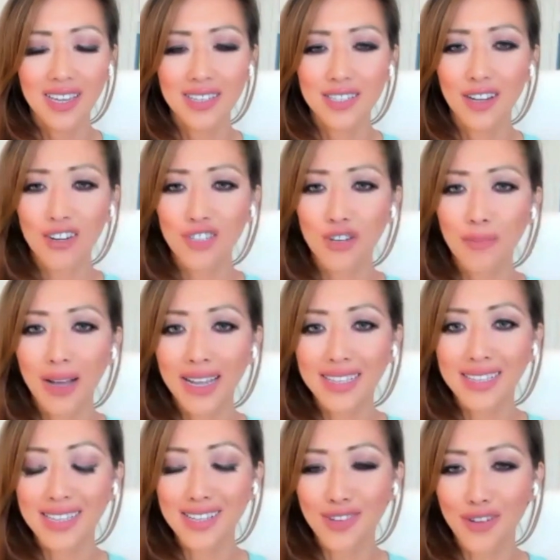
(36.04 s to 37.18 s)
And Dr.
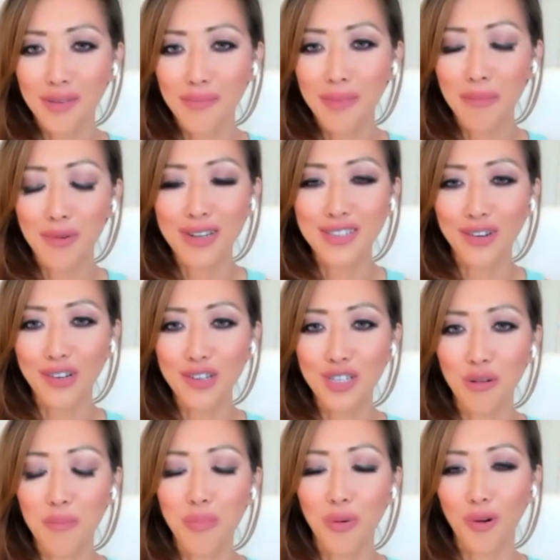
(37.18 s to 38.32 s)
Mike, these are the memories that are
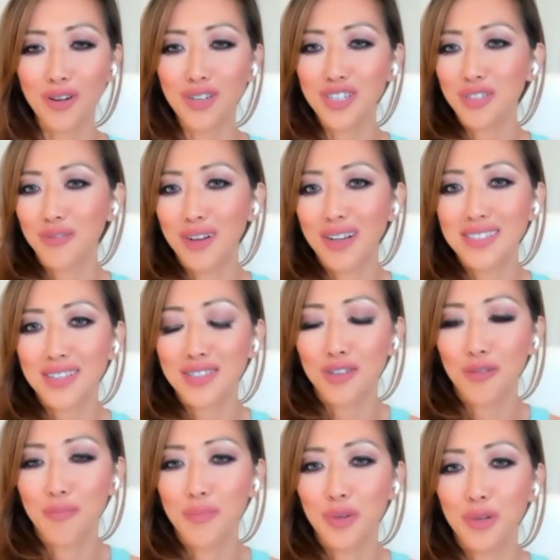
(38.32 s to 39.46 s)
so important to us. It's
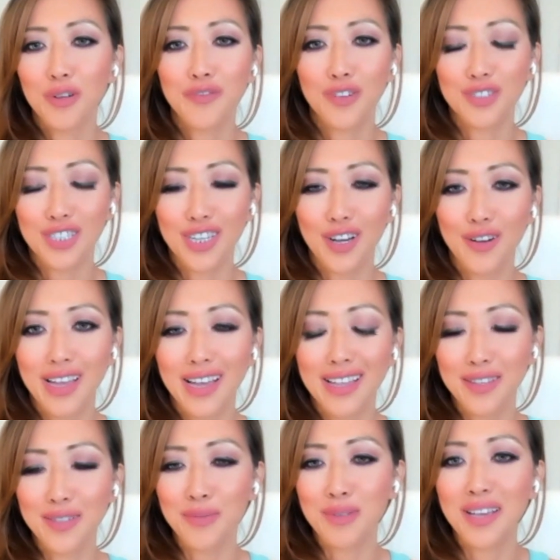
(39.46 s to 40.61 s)
so beautiful to hear that
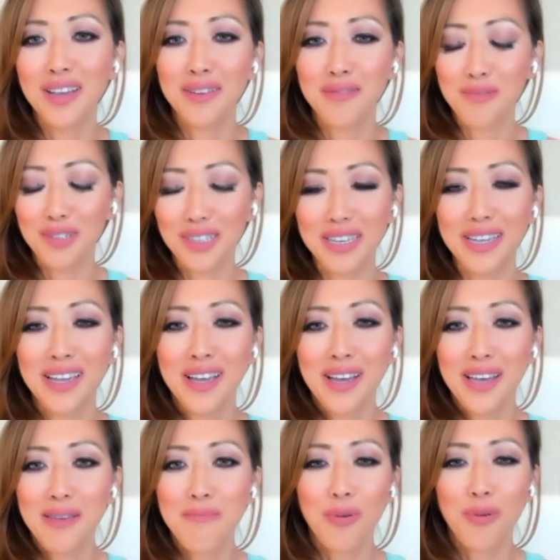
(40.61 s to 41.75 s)
this was a really
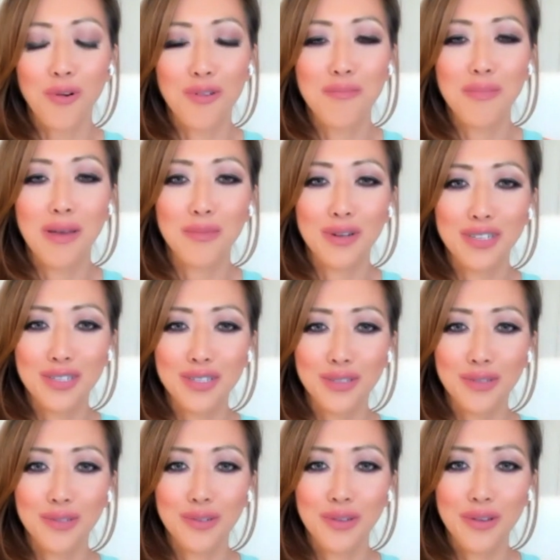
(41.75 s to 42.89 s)
important memory
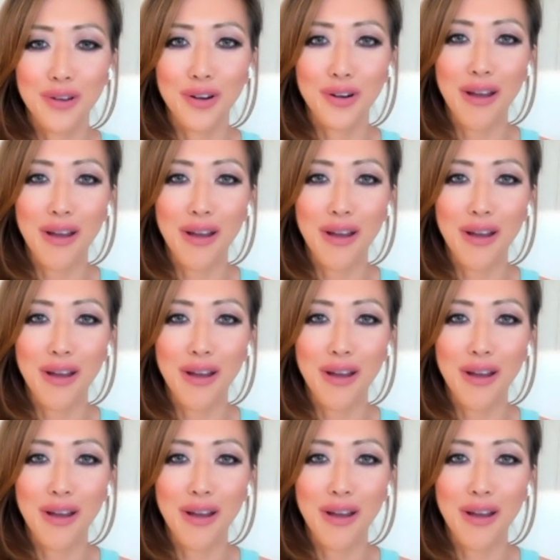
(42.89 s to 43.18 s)
to your